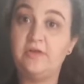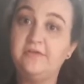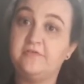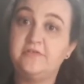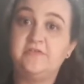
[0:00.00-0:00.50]

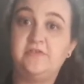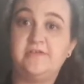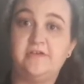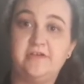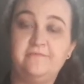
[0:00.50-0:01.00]
you're
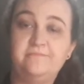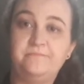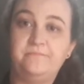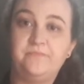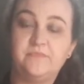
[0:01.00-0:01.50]
stirring,
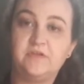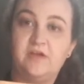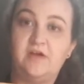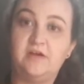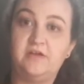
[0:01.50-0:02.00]

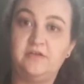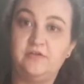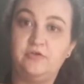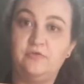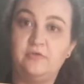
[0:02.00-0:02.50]

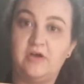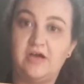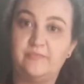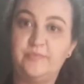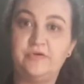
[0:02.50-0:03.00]
you
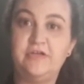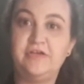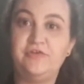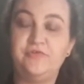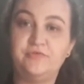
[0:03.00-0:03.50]
are
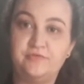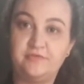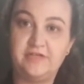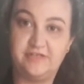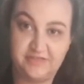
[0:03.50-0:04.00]
putting your
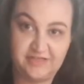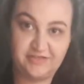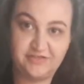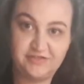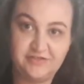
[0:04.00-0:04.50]

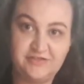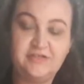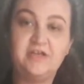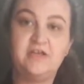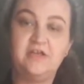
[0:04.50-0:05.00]
intention
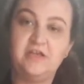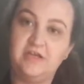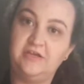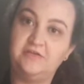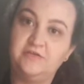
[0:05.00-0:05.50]

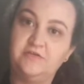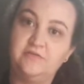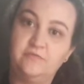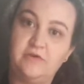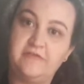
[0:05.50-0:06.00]
in
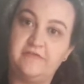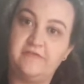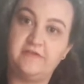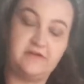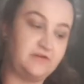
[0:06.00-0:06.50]
with
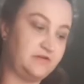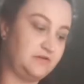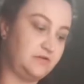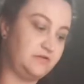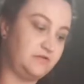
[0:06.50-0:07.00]

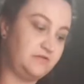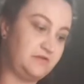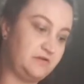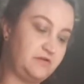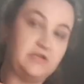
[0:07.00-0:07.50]

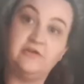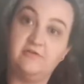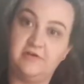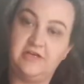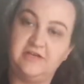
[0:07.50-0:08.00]
the
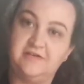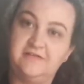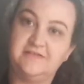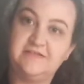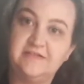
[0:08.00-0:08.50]

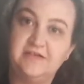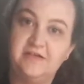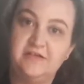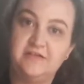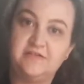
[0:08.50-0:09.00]
ingredients.
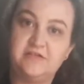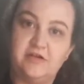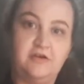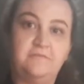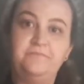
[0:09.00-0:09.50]

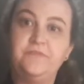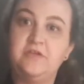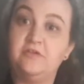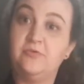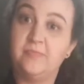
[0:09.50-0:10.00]
So
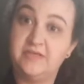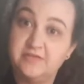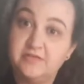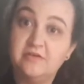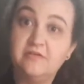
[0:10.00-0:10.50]
you can be
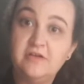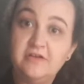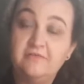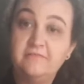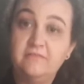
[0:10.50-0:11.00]

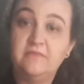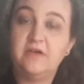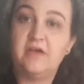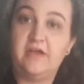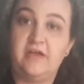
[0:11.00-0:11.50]
stirring
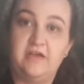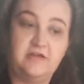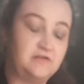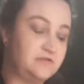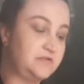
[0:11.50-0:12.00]

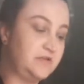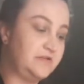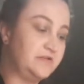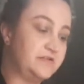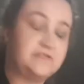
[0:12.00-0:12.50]
and
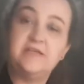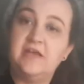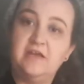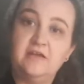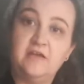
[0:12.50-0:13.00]
either
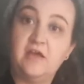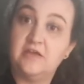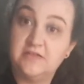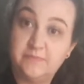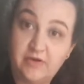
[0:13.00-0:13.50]
saying a
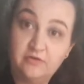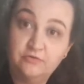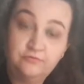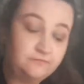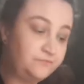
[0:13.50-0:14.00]
spell,